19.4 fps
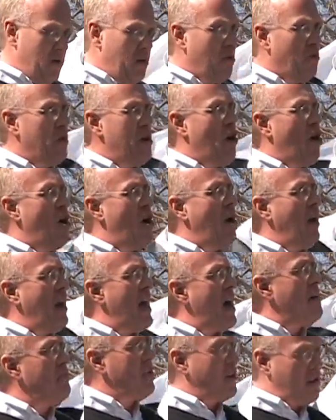We all
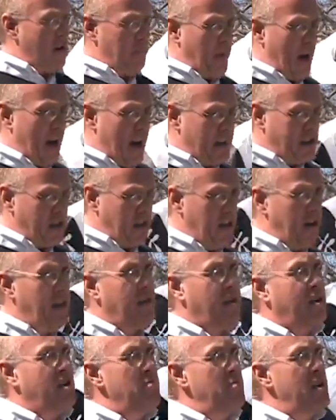have the capacity
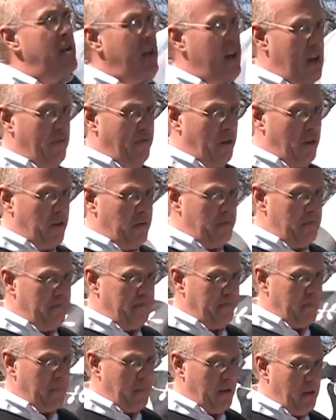to commit evil.
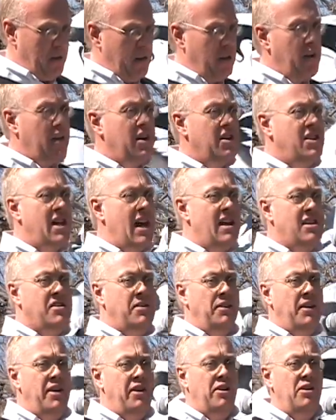It takes
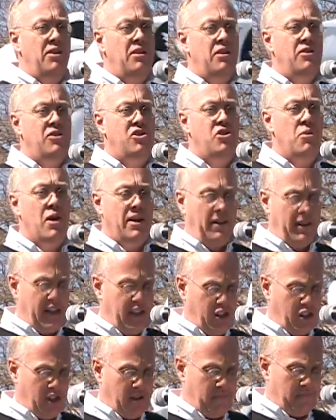little to
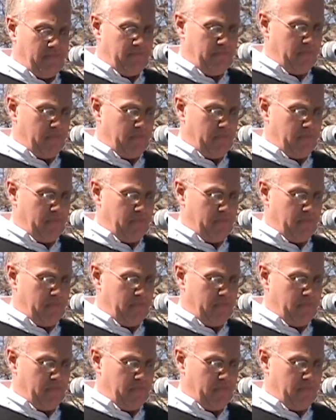unleash it.